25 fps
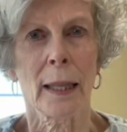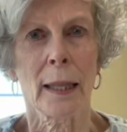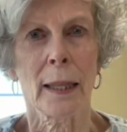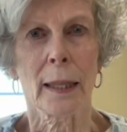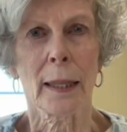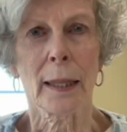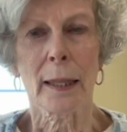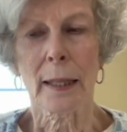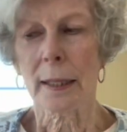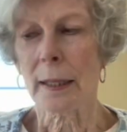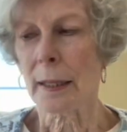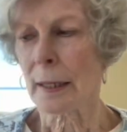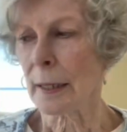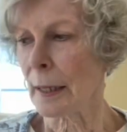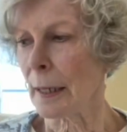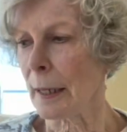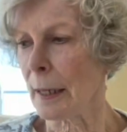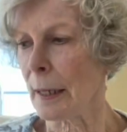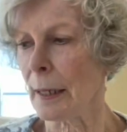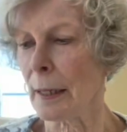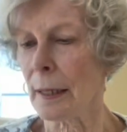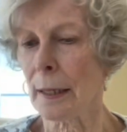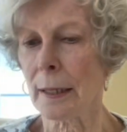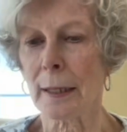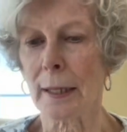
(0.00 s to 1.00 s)
This
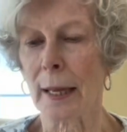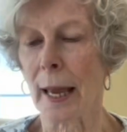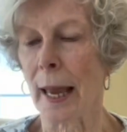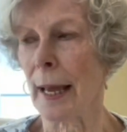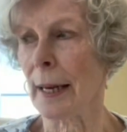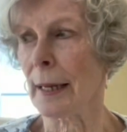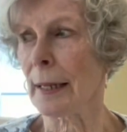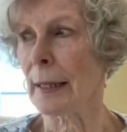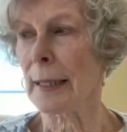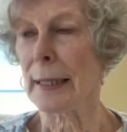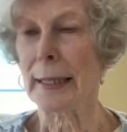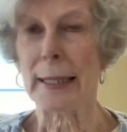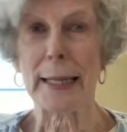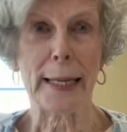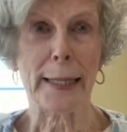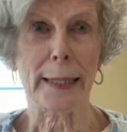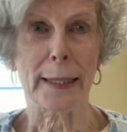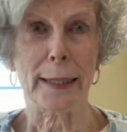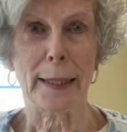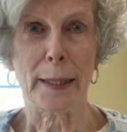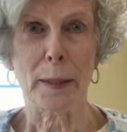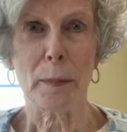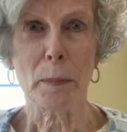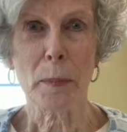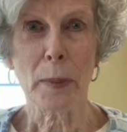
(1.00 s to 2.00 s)
is an
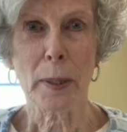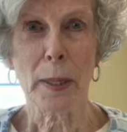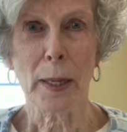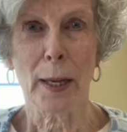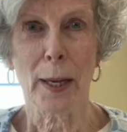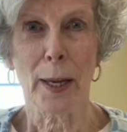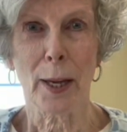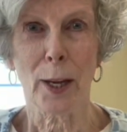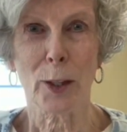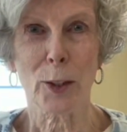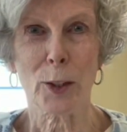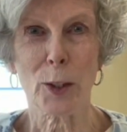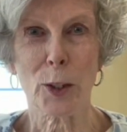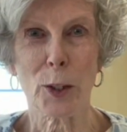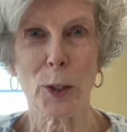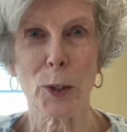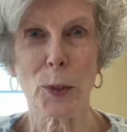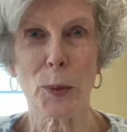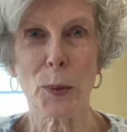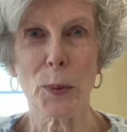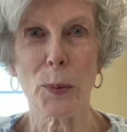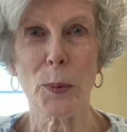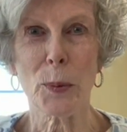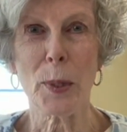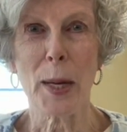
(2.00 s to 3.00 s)
addendum
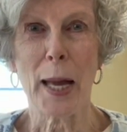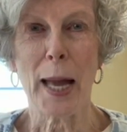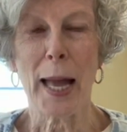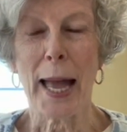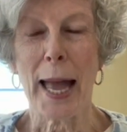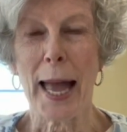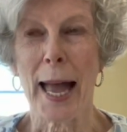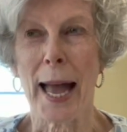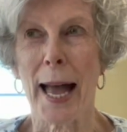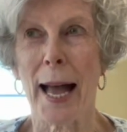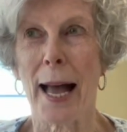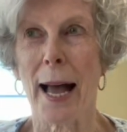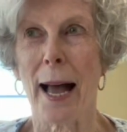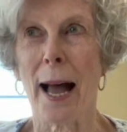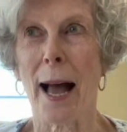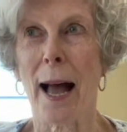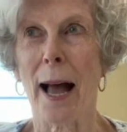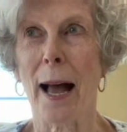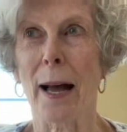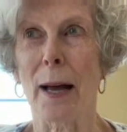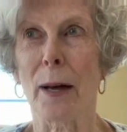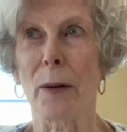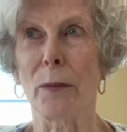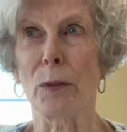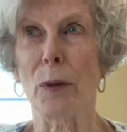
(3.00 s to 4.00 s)
to
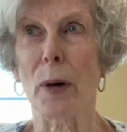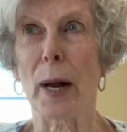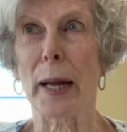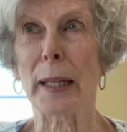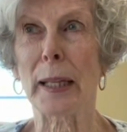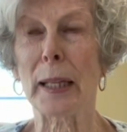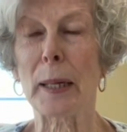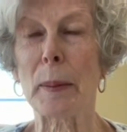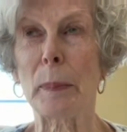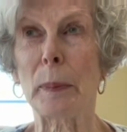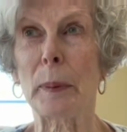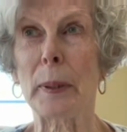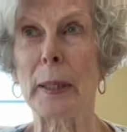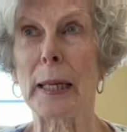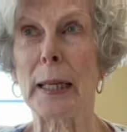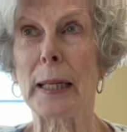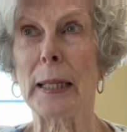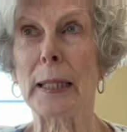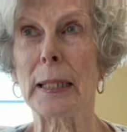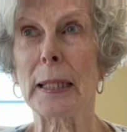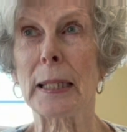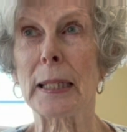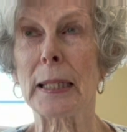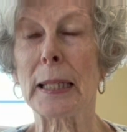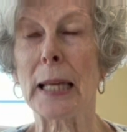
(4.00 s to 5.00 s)
Riley
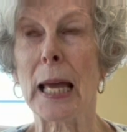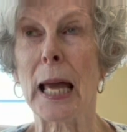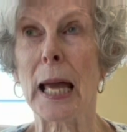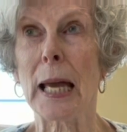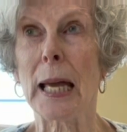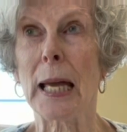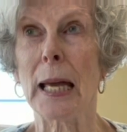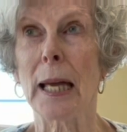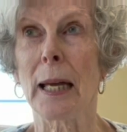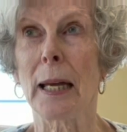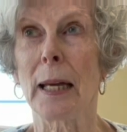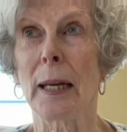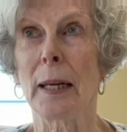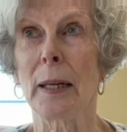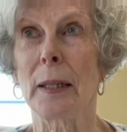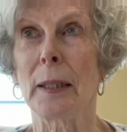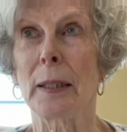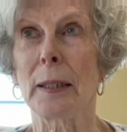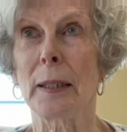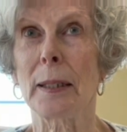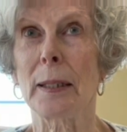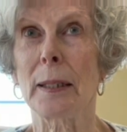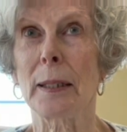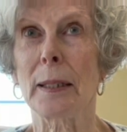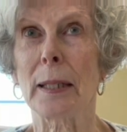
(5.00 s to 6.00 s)
Blake's
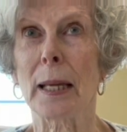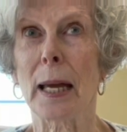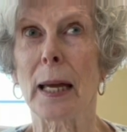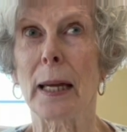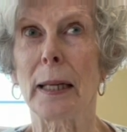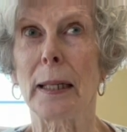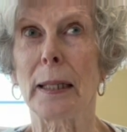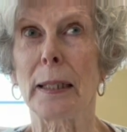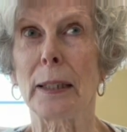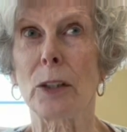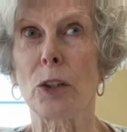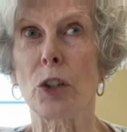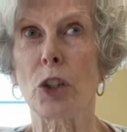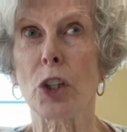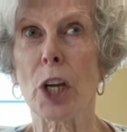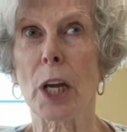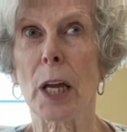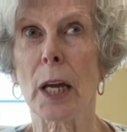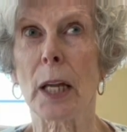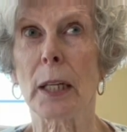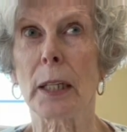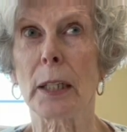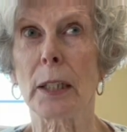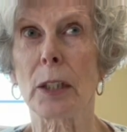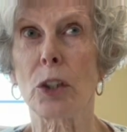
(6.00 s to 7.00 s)
Design
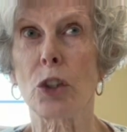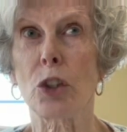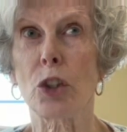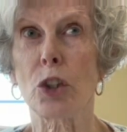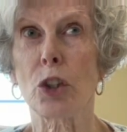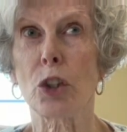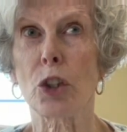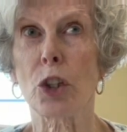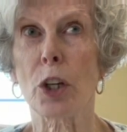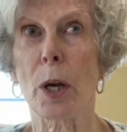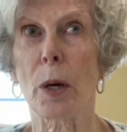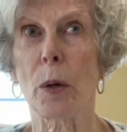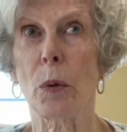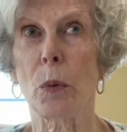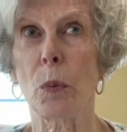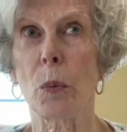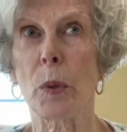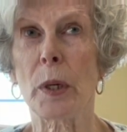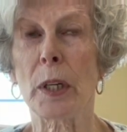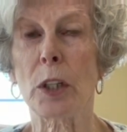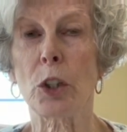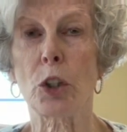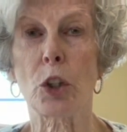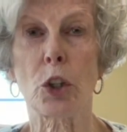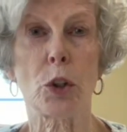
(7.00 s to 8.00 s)
Challenge
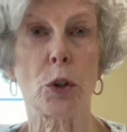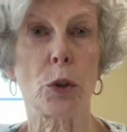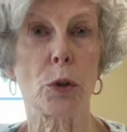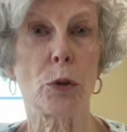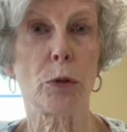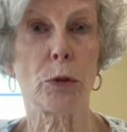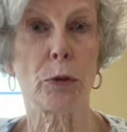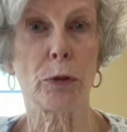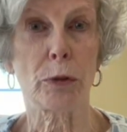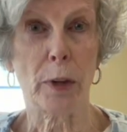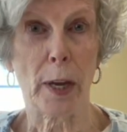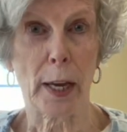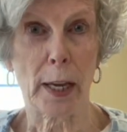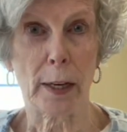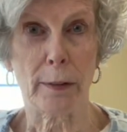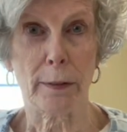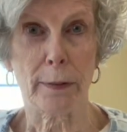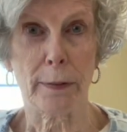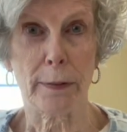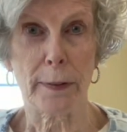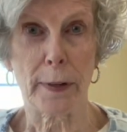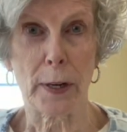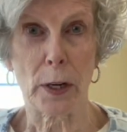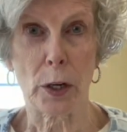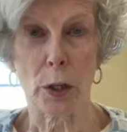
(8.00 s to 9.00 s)
Week 2
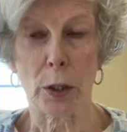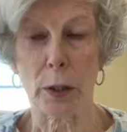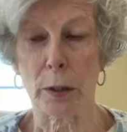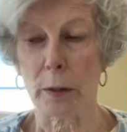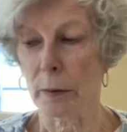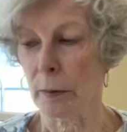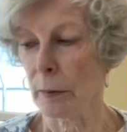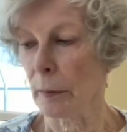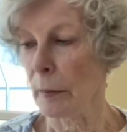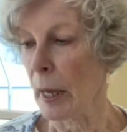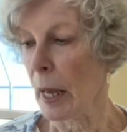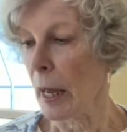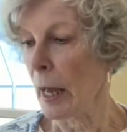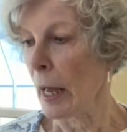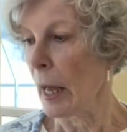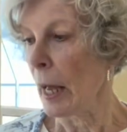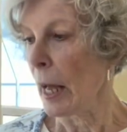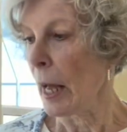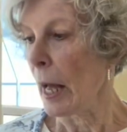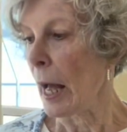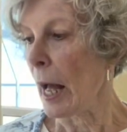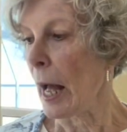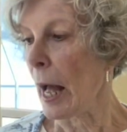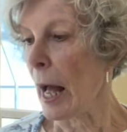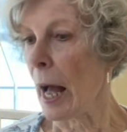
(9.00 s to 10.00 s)
Fanfare.
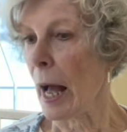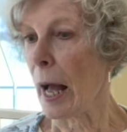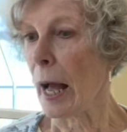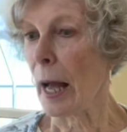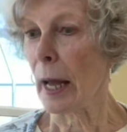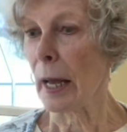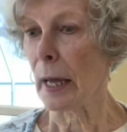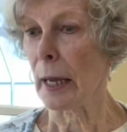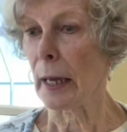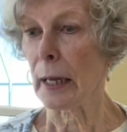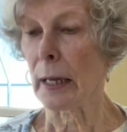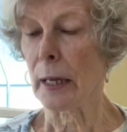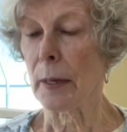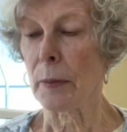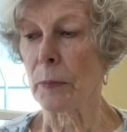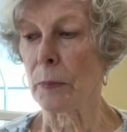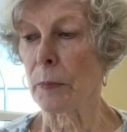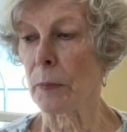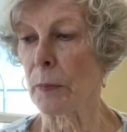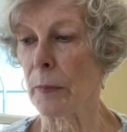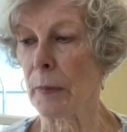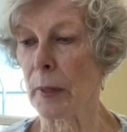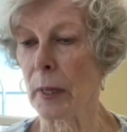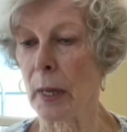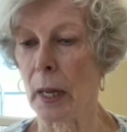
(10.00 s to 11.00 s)
I
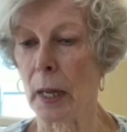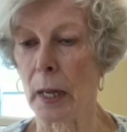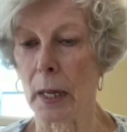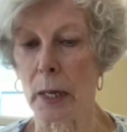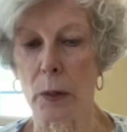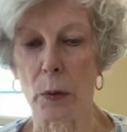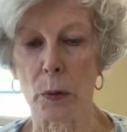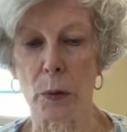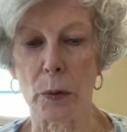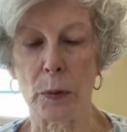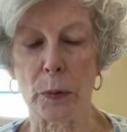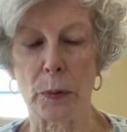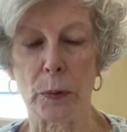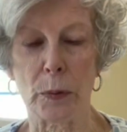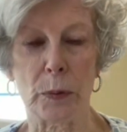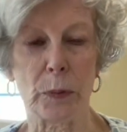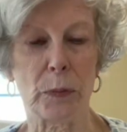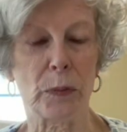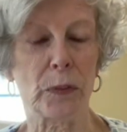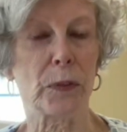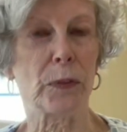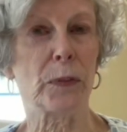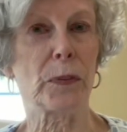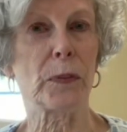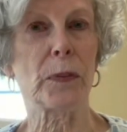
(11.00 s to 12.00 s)

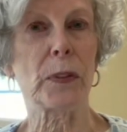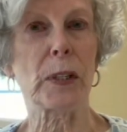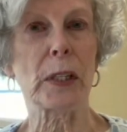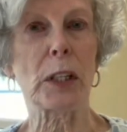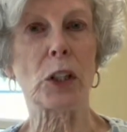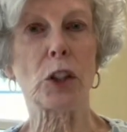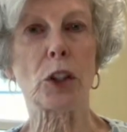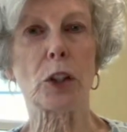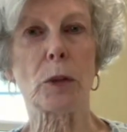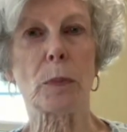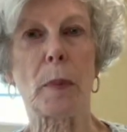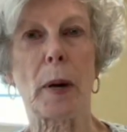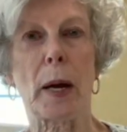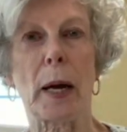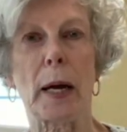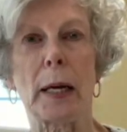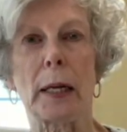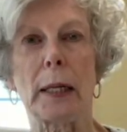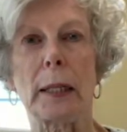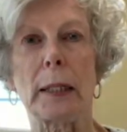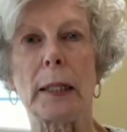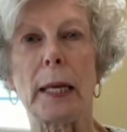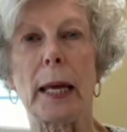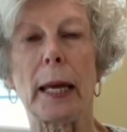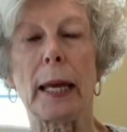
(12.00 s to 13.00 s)
finished
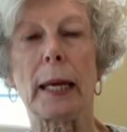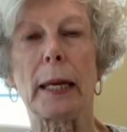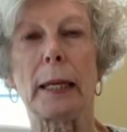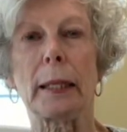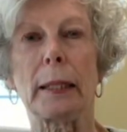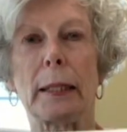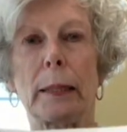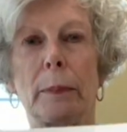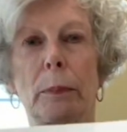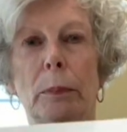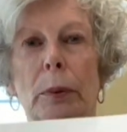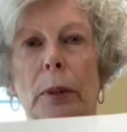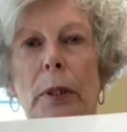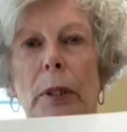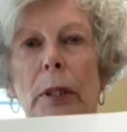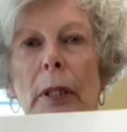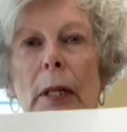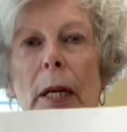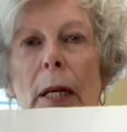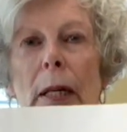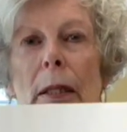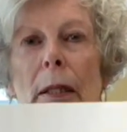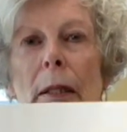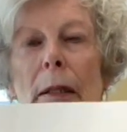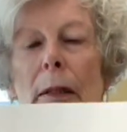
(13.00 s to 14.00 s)
mine and put it
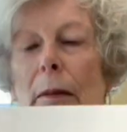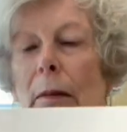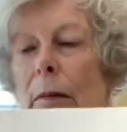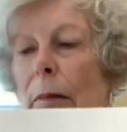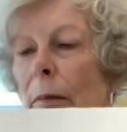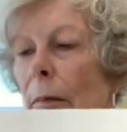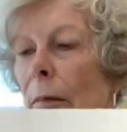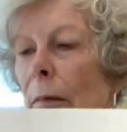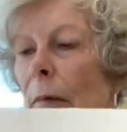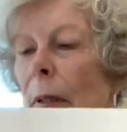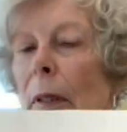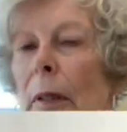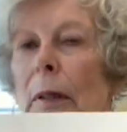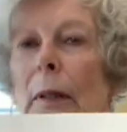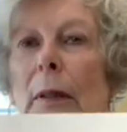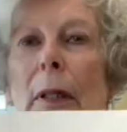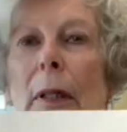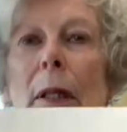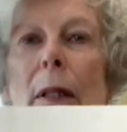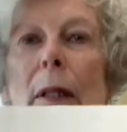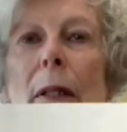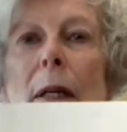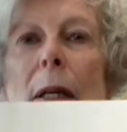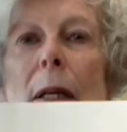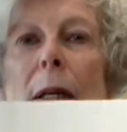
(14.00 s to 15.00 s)
on
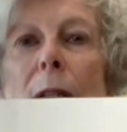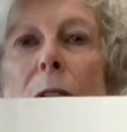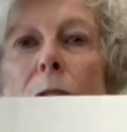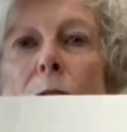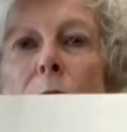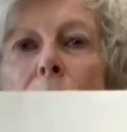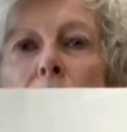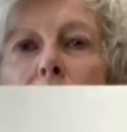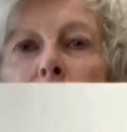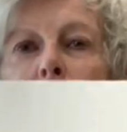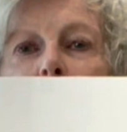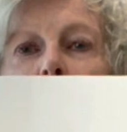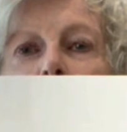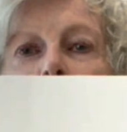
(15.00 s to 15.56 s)
a larger